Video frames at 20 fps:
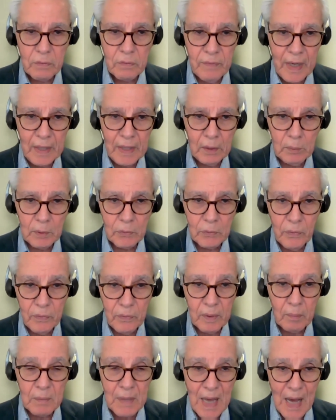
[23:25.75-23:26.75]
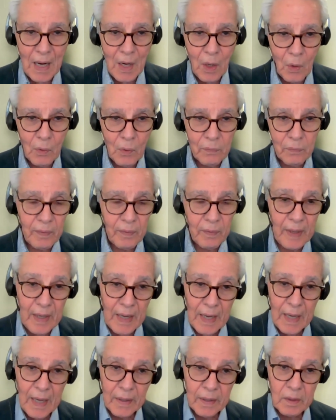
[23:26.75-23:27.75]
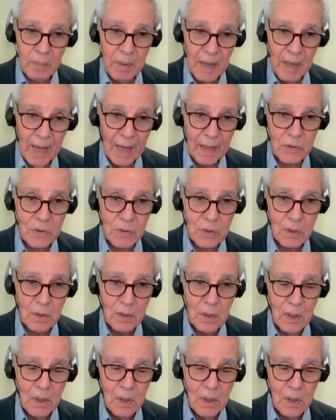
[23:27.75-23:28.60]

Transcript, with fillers: available to them now than they had in the past.